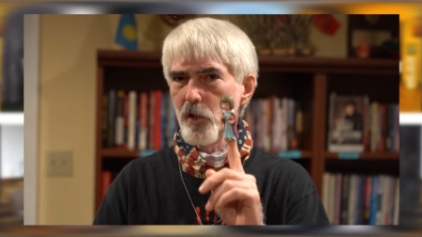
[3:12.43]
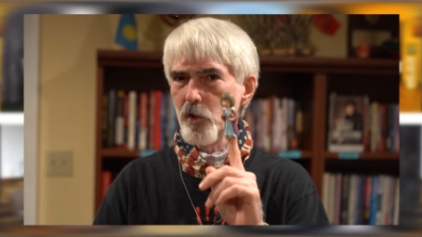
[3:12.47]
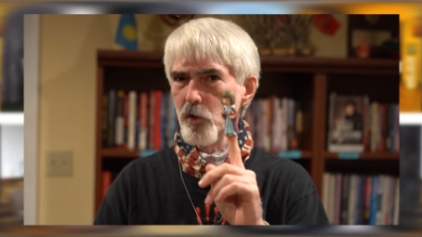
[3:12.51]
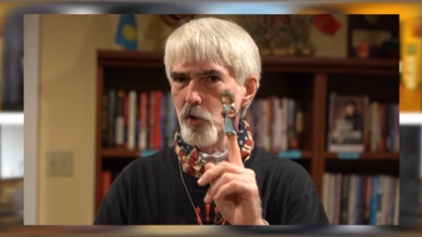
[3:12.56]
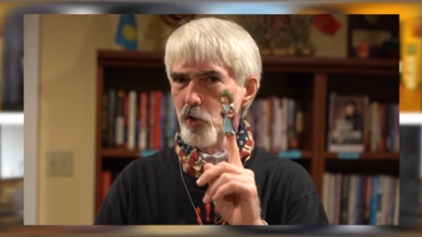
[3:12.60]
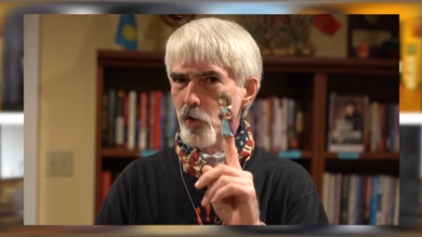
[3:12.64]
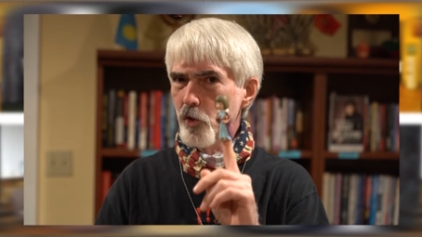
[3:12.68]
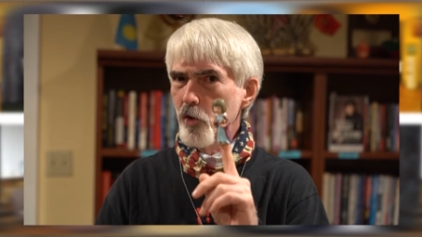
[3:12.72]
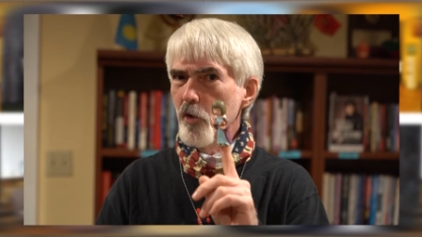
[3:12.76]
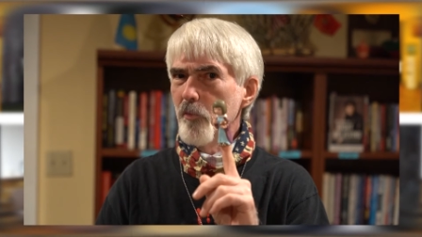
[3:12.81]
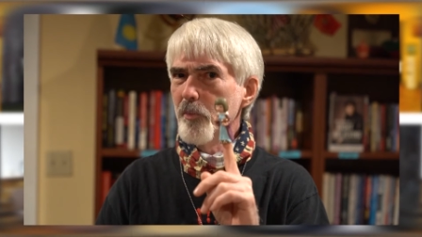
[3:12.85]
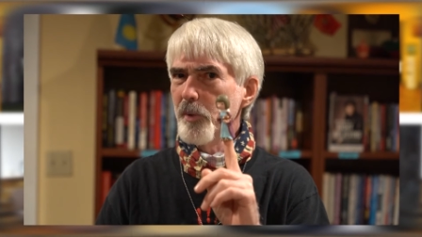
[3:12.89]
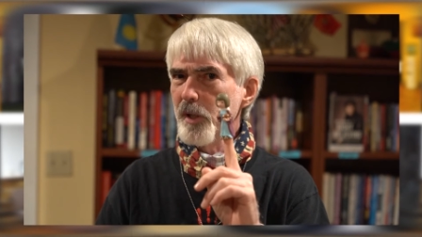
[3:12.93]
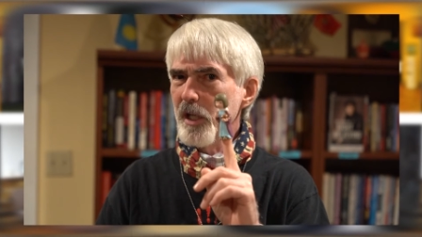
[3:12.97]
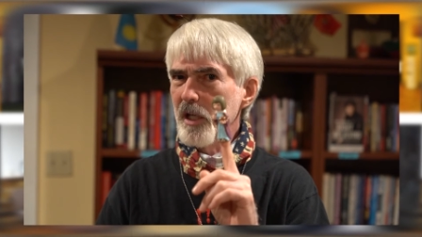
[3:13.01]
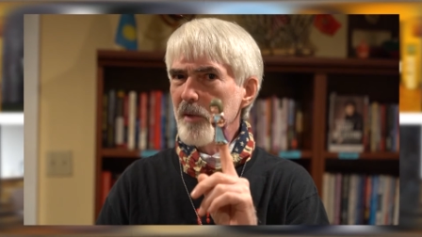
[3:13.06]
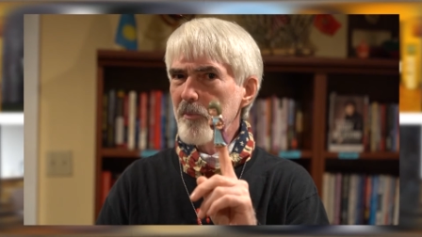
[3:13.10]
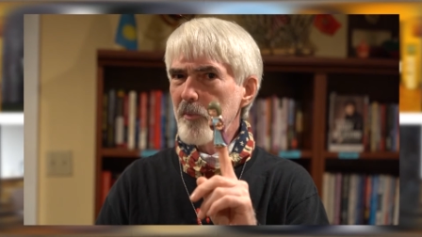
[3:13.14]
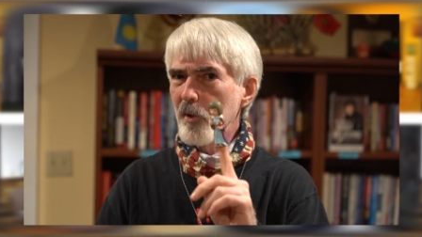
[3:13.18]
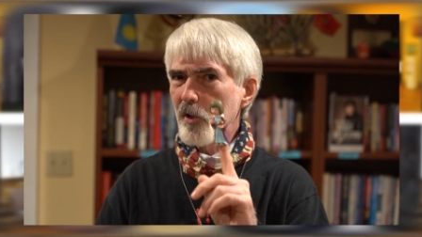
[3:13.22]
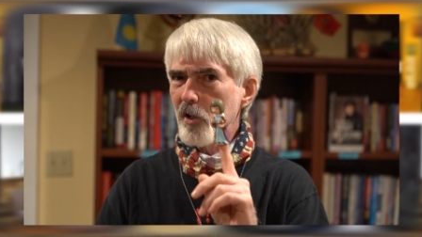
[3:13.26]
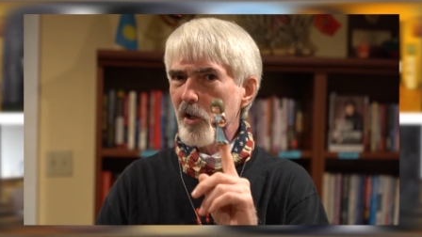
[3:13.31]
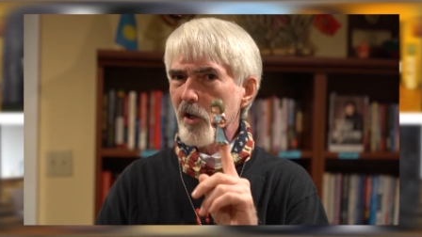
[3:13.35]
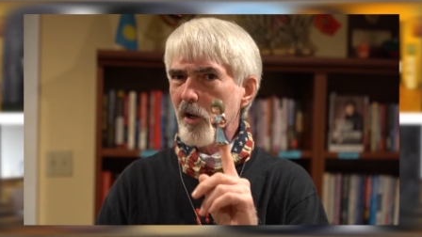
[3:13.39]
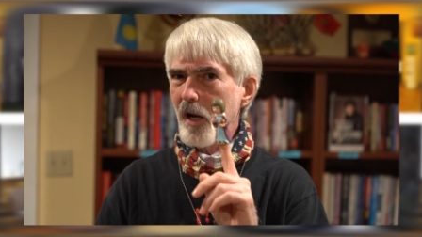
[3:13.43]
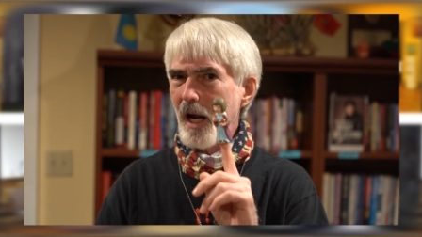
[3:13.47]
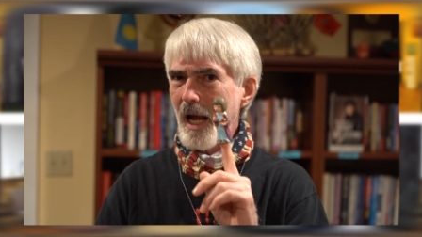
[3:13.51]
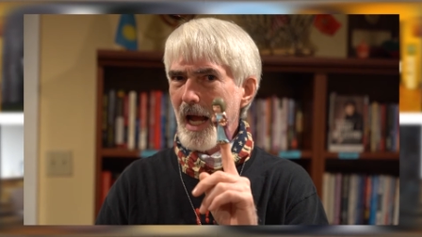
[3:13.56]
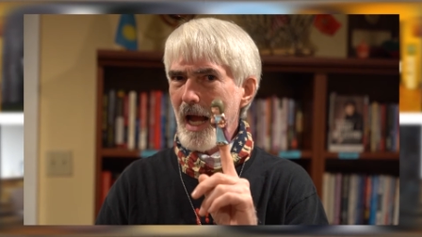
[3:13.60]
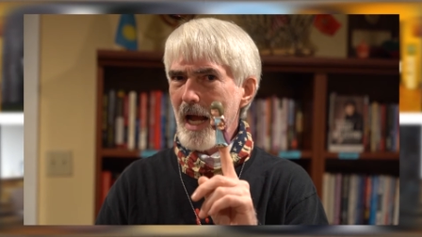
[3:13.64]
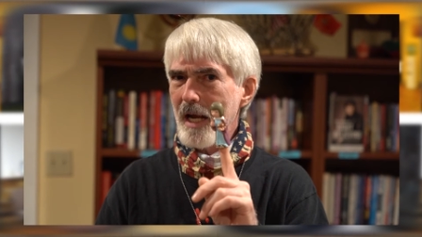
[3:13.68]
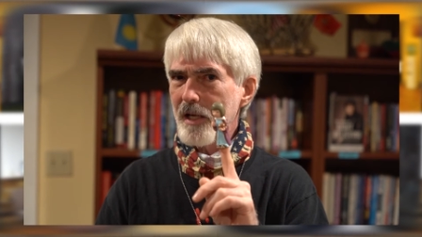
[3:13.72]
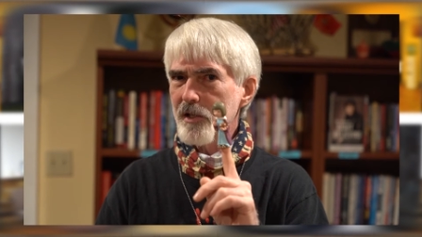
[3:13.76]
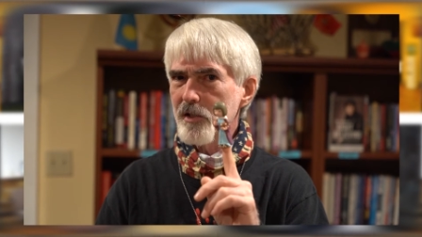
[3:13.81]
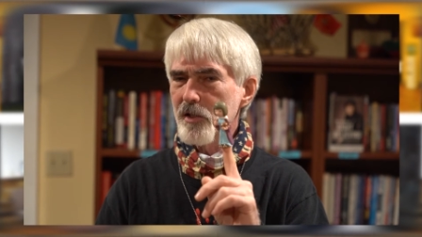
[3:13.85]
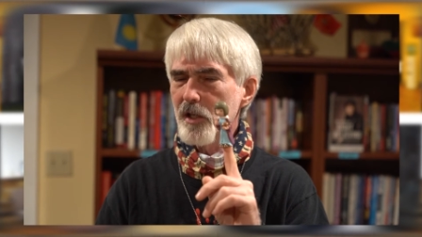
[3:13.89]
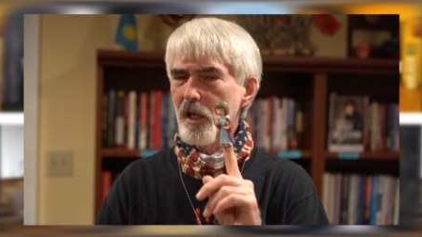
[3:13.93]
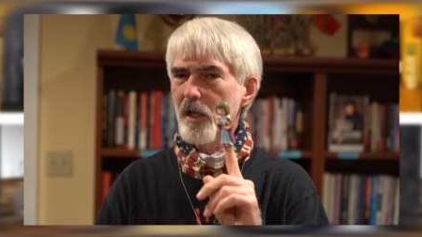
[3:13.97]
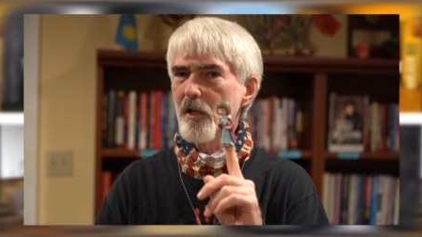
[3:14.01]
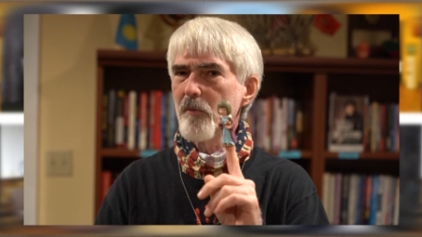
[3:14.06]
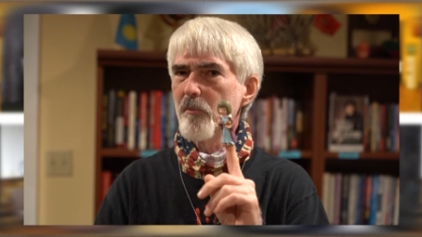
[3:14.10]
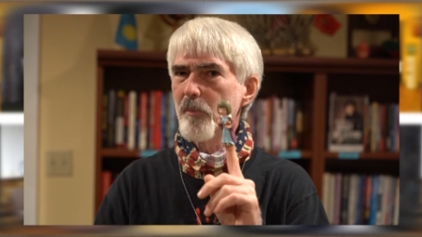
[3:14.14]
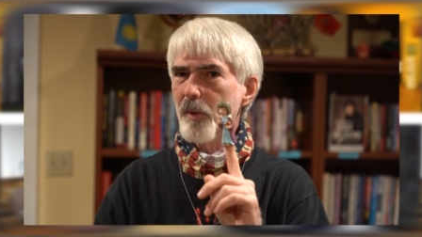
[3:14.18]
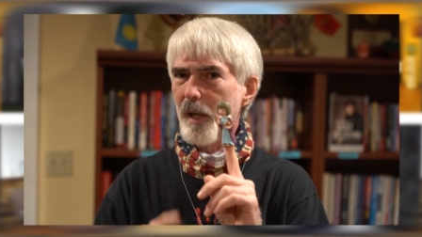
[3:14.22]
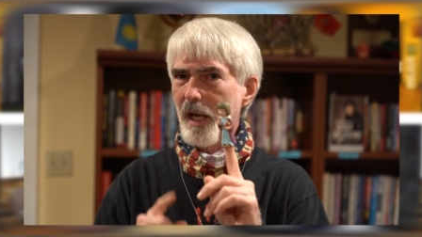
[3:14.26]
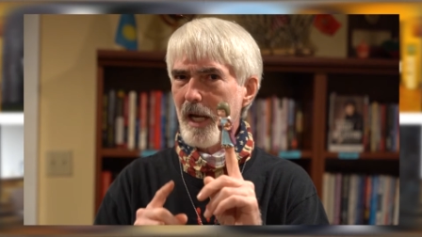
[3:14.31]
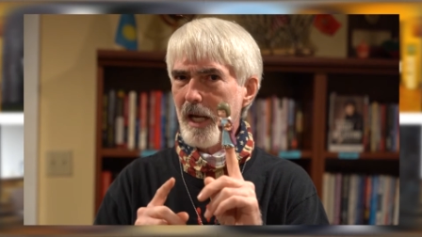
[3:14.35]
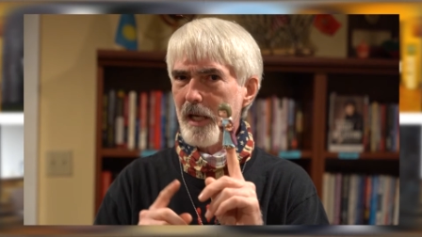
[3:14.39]
You people are
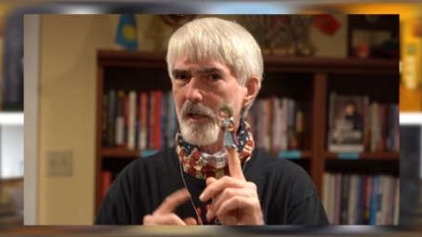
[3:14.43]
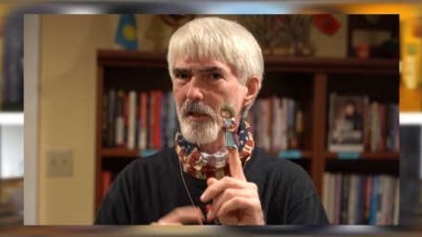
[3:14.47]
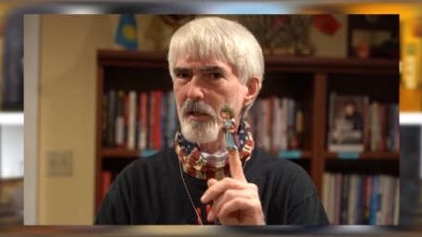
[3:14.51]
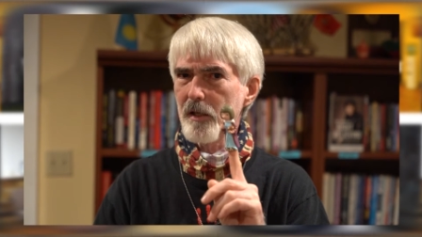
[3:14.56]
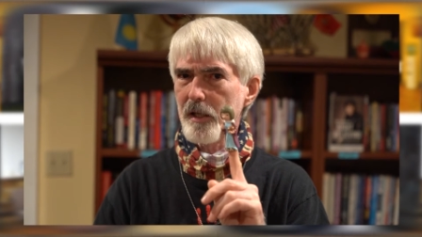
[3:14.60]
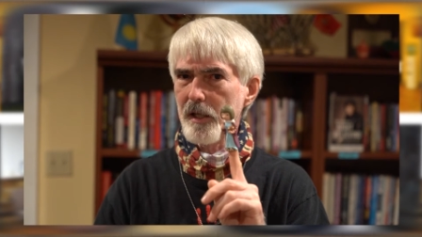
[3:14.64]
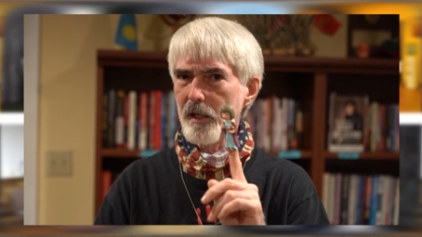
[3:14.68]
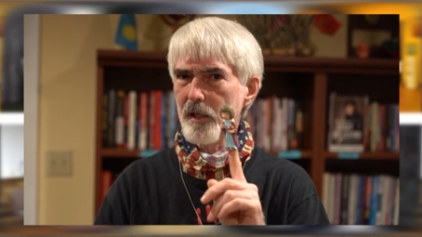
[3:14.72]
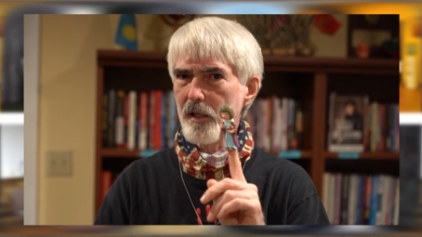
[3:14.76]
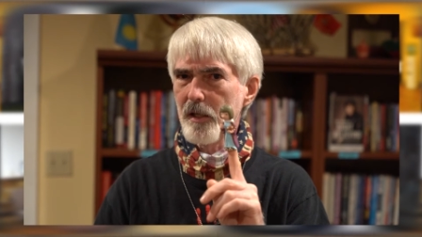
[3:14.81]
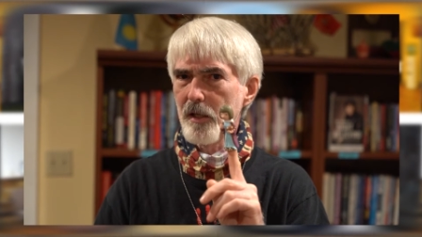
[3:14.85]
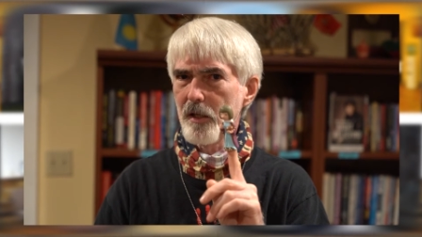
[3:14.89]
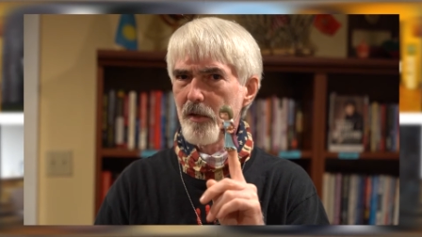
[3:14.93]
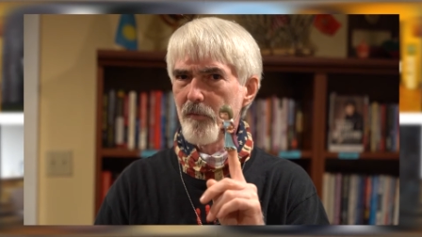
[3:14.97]
acting badly,